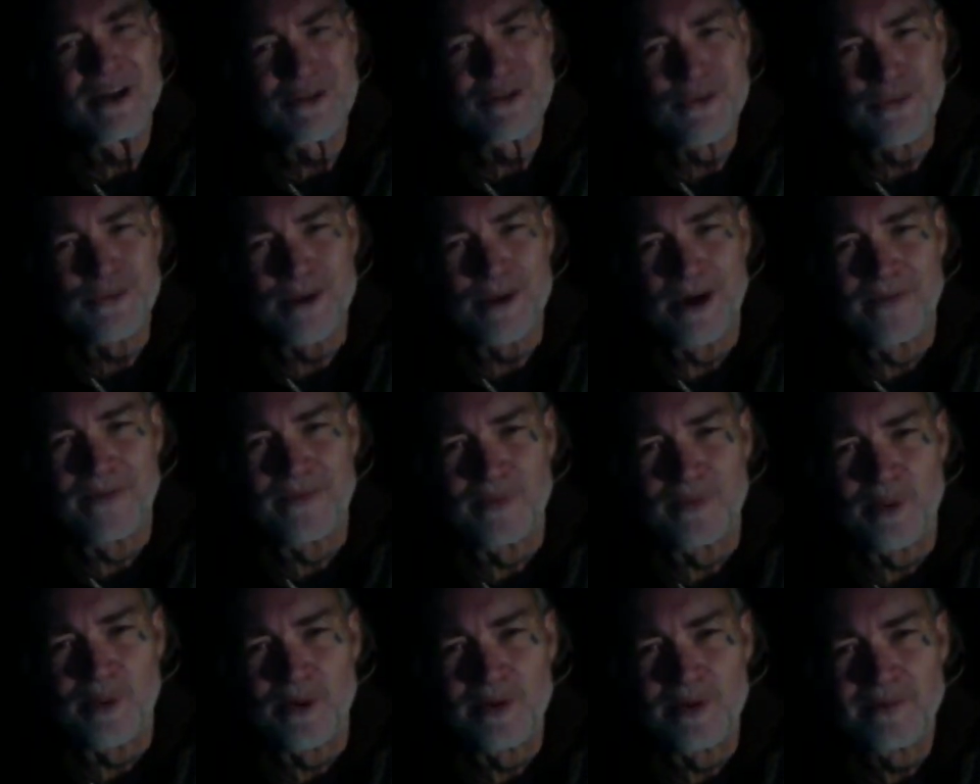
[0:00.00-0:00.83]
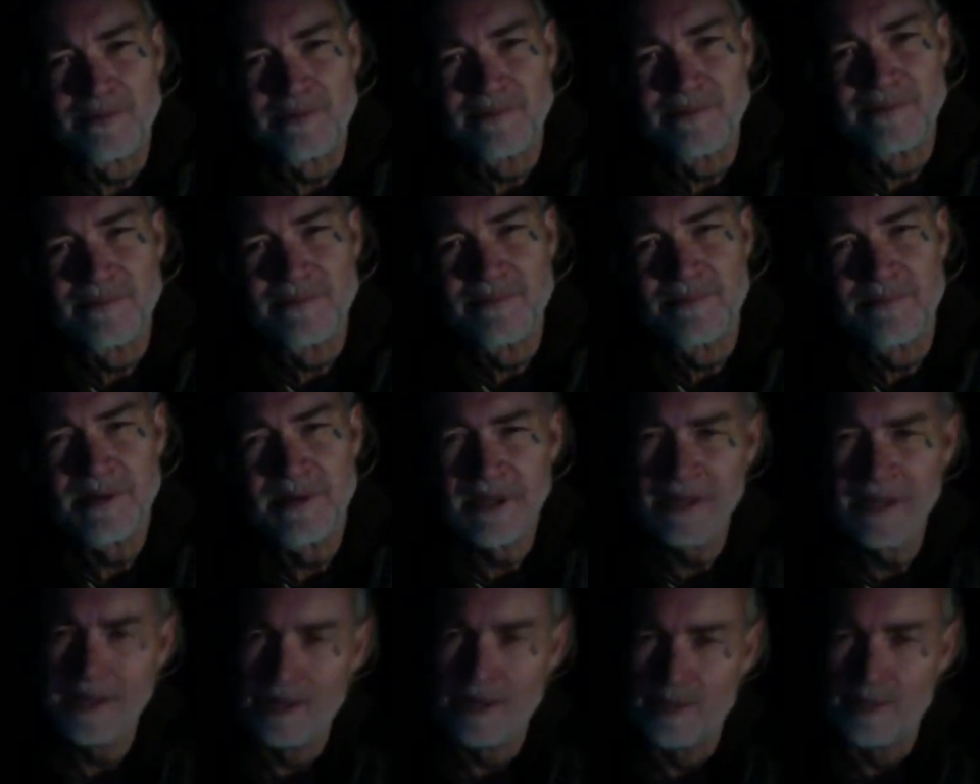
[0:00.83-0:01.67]
too comfortable, but
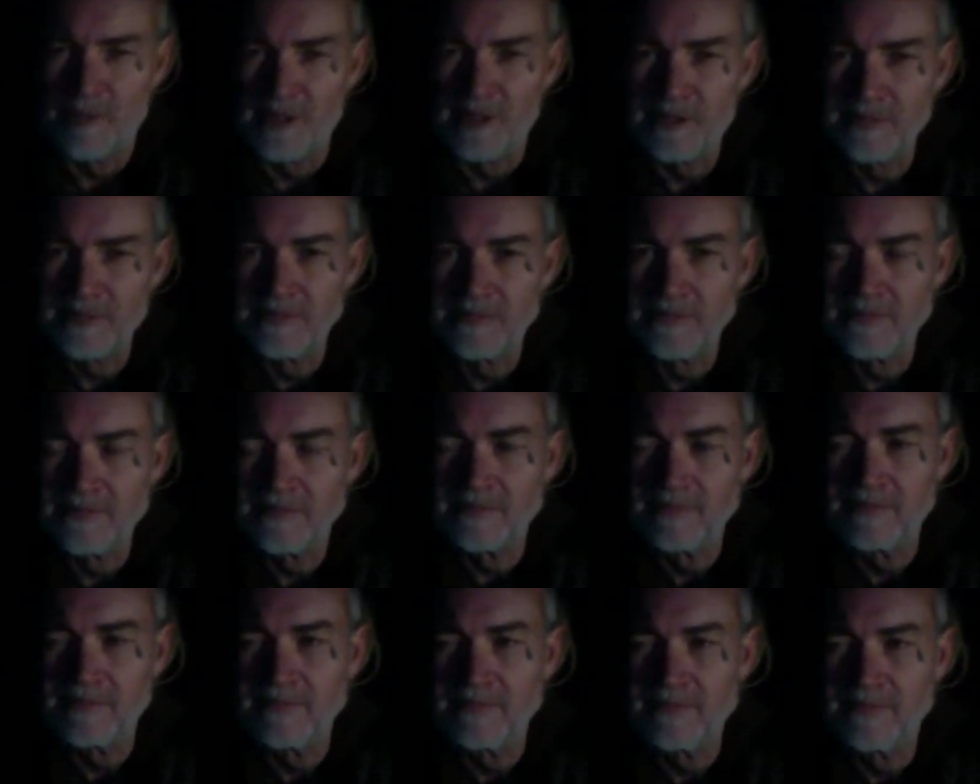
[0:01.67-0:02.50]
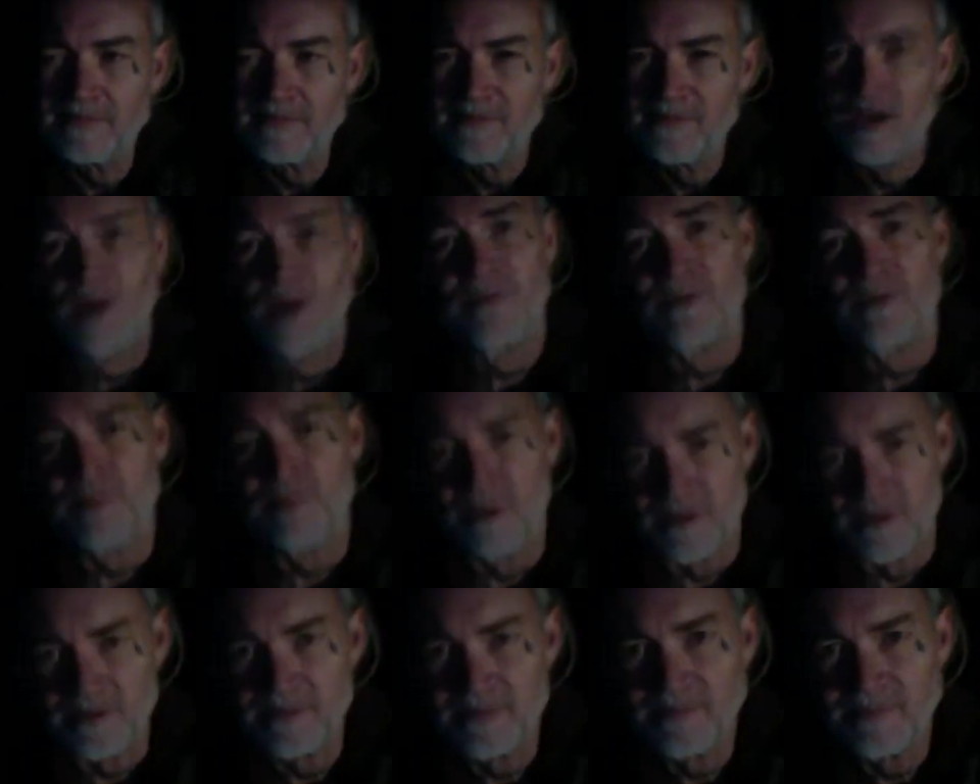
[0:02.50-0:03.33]
a little bit
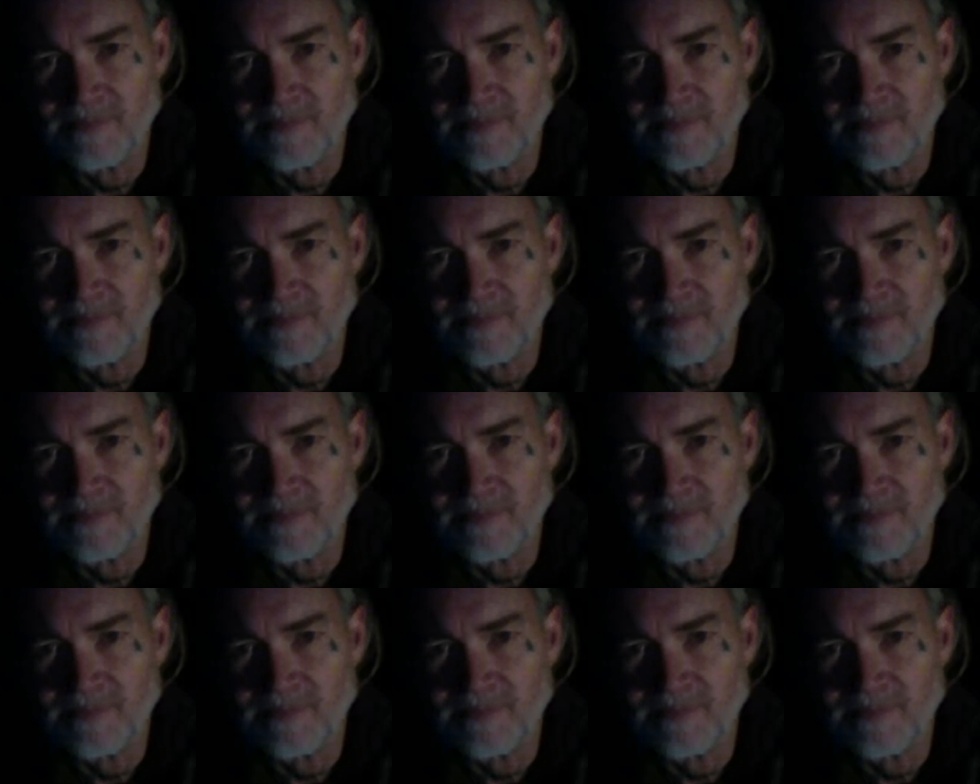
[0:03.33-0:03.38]
comfortable.